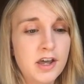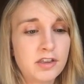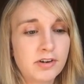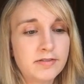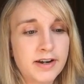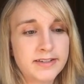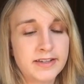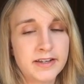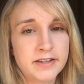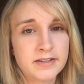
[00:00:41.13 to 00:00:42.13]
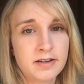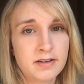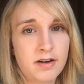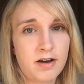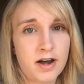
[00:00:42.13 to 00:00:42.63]
3 races
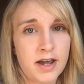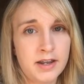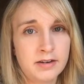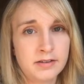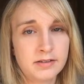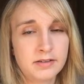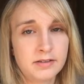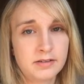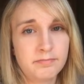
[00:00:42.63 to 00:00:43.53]
on